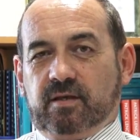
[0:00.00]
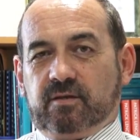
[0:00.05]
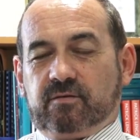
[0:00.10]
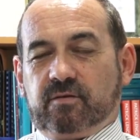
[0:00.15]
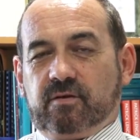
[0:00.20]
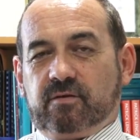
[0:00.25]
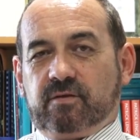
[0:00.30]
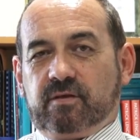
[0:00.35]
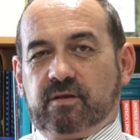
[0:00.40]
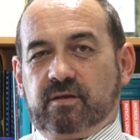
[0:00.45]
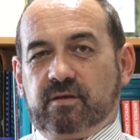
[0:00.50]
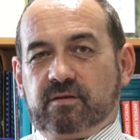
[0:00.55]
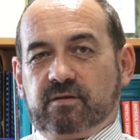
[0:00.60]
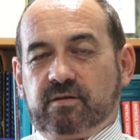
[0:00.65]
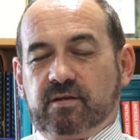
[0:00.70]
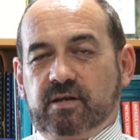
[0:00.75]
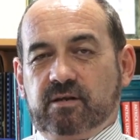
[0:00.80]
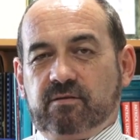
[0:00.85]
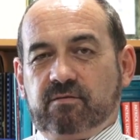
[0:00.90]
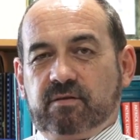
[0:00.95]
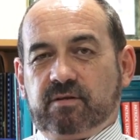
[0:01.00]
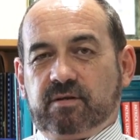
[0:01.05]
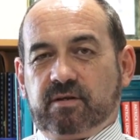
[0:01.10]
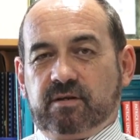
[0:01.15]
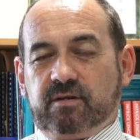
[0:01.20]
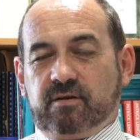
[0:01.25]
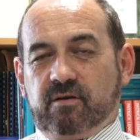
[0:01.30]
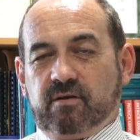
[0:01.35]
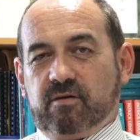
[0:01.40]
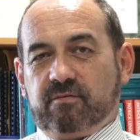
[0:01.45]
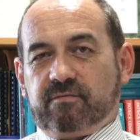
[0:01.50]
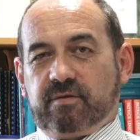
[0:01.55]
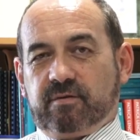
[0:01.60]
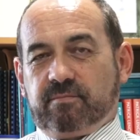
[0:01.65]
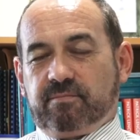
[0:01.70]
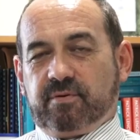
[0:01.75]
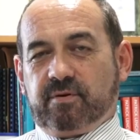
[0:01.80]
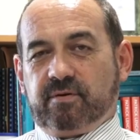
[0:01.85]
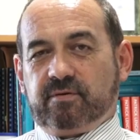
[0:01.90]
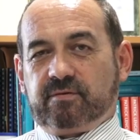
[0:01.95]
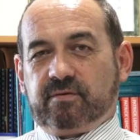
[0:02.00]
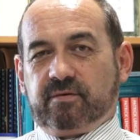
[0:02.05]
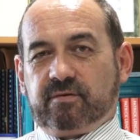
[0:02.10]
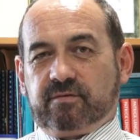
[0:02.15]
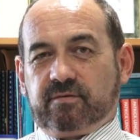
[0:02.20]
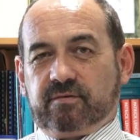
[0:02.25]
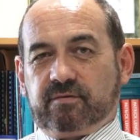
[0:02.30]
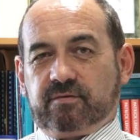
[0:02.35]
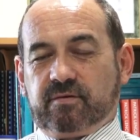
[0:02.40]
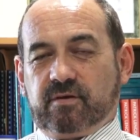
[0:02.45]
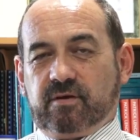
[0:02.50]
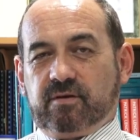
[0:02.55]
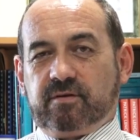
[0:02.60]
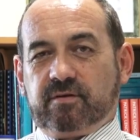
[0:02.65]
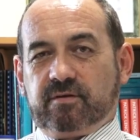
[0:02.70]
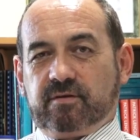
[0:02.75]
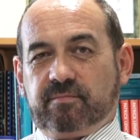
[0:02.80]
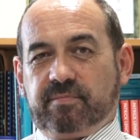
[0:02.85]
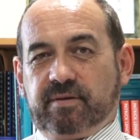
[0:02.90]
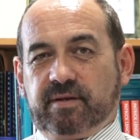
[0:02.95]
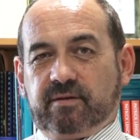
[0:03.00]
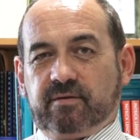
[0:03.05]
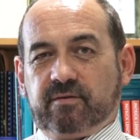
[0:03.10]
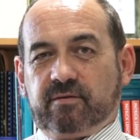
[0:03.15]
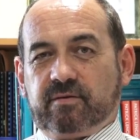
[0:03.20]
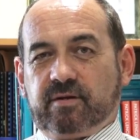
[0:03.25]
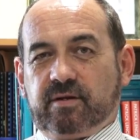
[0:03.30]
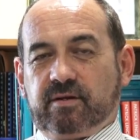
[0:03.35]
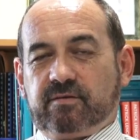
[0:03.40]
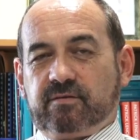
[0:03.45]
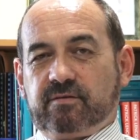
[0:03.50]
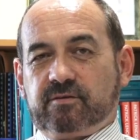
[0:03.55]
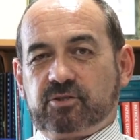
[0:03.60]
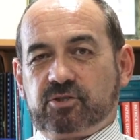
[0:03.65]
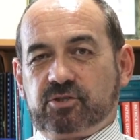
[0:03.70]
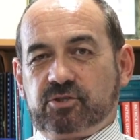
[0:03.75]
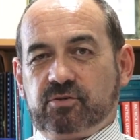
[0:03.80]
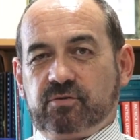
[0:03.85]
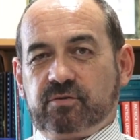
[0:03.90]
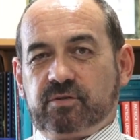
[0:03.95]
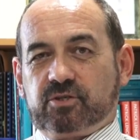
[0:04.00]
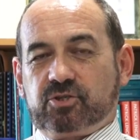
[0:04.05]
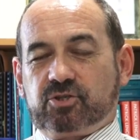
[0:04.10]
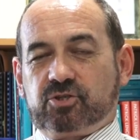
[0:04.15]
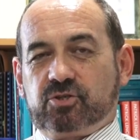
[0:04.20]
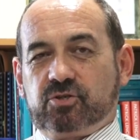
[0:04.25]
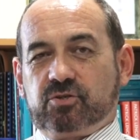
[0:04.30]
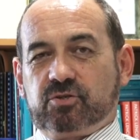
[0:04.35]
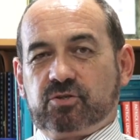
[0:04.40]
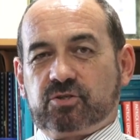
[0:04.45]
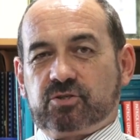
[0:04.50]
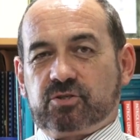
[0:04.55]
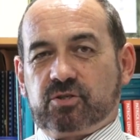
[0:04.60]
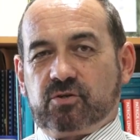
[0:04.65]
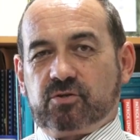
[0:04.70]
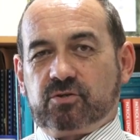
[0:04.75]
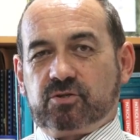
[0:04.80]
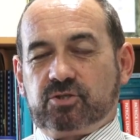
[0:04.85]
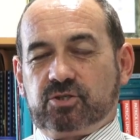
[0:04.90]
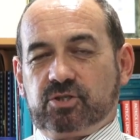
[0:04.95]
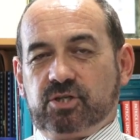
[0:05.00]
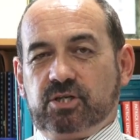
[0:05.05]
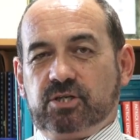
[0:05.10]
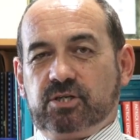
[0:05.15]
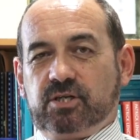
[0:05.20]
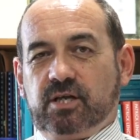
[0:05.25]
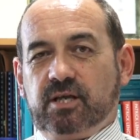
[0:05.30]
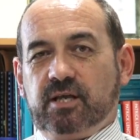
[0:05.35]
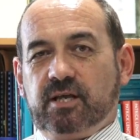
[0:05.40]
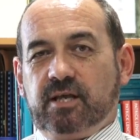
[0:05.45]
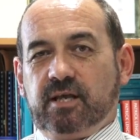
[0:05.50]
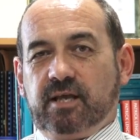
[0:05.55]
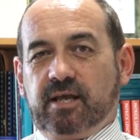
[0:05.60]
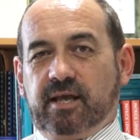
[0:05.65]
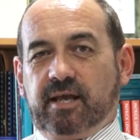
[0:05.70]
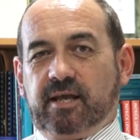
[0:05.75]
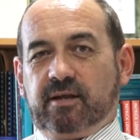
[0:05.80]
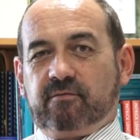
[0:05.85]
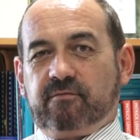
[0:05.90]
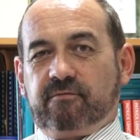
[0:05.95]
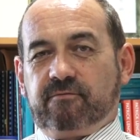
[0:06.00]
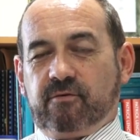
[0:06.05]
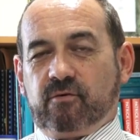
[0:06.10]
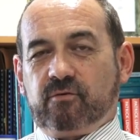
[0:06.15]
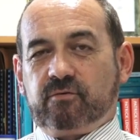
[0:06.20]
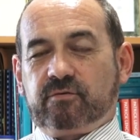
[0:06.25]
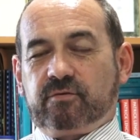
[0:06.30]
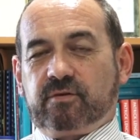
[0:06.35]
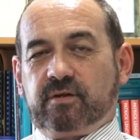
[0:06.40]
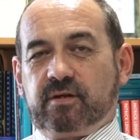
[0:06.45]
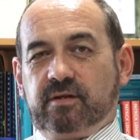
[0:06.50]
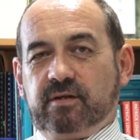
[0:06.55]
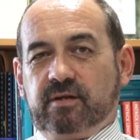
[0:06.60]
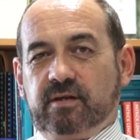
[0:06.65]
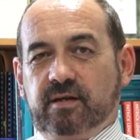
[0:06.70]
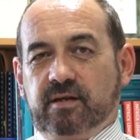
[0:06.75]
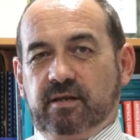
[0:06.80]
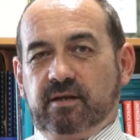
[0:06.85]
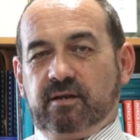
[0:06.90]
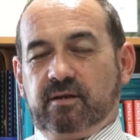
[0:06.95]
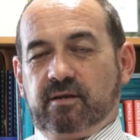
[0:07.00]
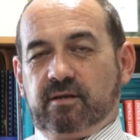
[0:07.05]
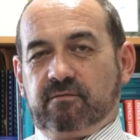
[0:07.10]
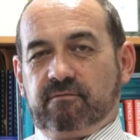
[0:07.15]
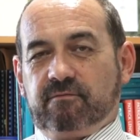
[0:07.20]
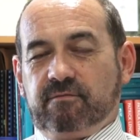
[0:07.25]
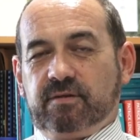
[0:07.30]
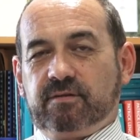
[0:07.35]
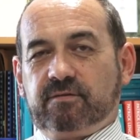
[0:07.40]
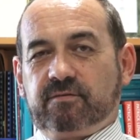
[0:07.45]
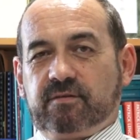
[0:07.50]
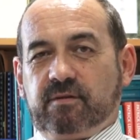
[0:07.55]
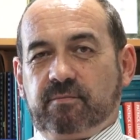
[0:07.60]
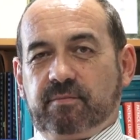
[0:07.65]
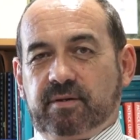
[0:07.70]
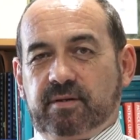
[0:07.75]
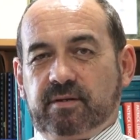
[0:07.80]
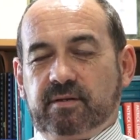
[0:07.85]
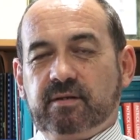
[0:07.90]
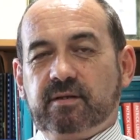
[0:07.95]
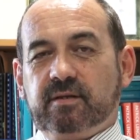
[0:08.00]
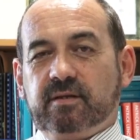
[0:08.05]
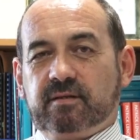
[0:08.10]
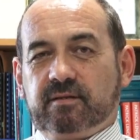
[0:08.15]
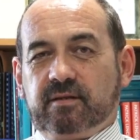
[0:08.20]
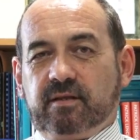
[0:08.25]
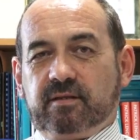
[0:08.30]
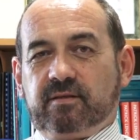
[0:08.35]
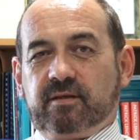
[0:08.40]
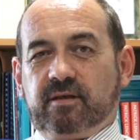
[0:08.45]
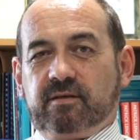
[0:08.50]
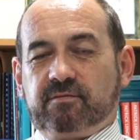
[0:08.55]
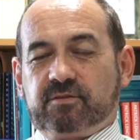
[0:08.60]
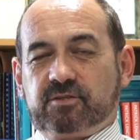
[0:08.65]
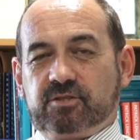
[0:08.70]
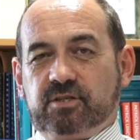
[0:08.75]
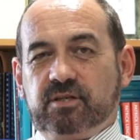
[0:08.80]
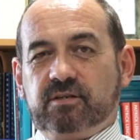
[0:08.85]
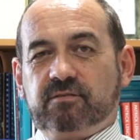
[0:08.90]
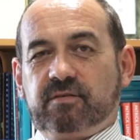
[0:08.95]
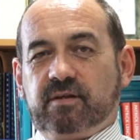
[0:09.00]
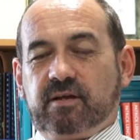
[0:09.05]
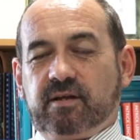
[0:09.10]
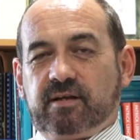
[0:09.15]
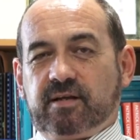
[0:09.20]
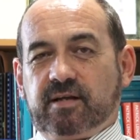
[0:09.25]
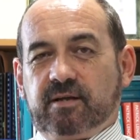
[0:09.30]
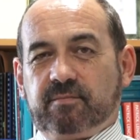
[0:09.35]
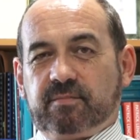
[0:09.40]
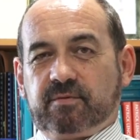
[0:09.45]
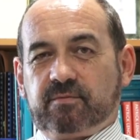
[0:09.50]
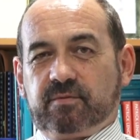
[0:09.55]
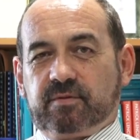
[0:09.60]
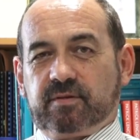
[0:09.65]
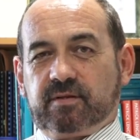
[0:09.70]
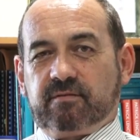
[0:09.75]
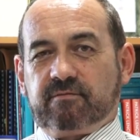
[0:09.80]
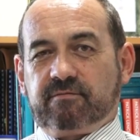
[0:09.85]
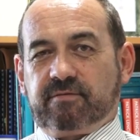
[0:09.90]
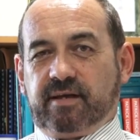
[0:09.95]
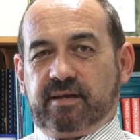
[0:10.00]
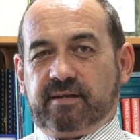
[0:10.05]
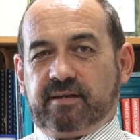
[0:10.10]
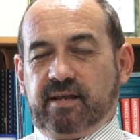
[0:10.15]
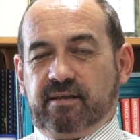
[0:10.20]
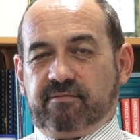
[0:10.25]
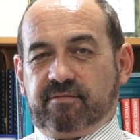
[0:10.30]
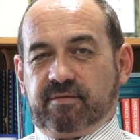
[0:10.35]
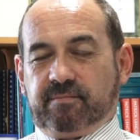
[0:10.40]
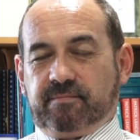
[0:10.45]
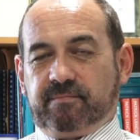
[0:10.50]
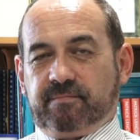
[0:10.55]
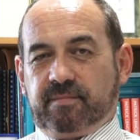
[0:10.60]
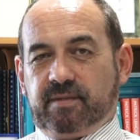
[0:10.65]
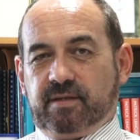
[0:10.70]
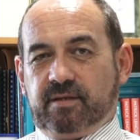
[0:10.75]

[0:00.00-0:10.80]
And so the integrity of that process is totally dependent on us ensuring that students don't cheat and falsely convince somebody that they have achieved outcomes when they in fact haven't.